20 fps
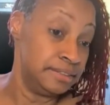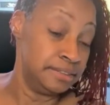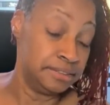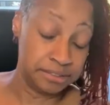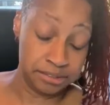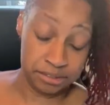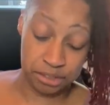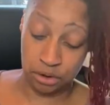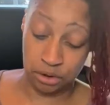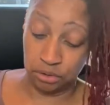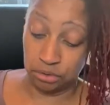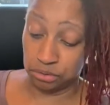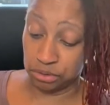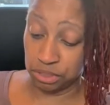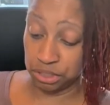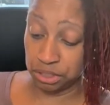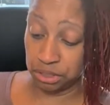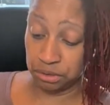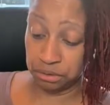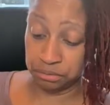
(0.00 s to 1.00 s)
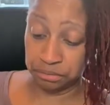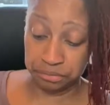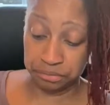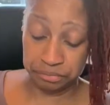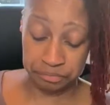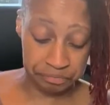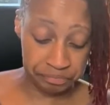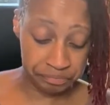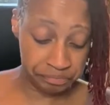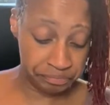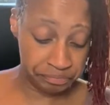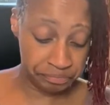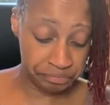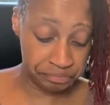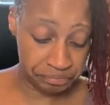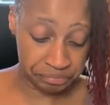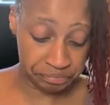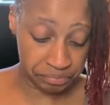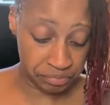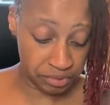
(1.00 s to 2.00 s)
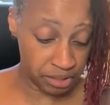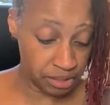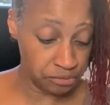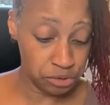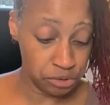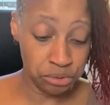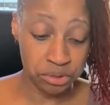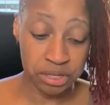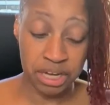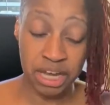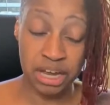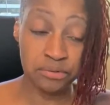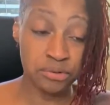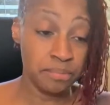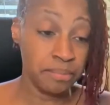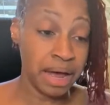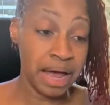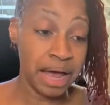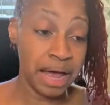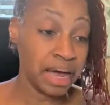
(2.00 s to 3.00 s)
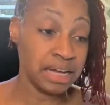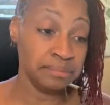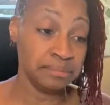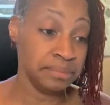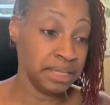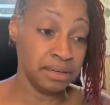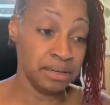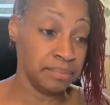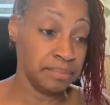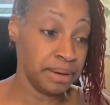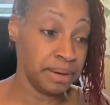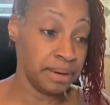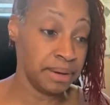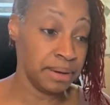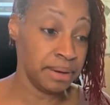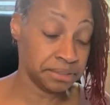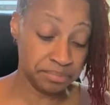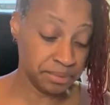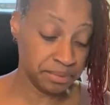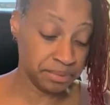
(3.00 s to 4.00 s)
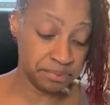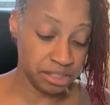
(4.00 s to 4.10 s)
So, if you can't remind me about something,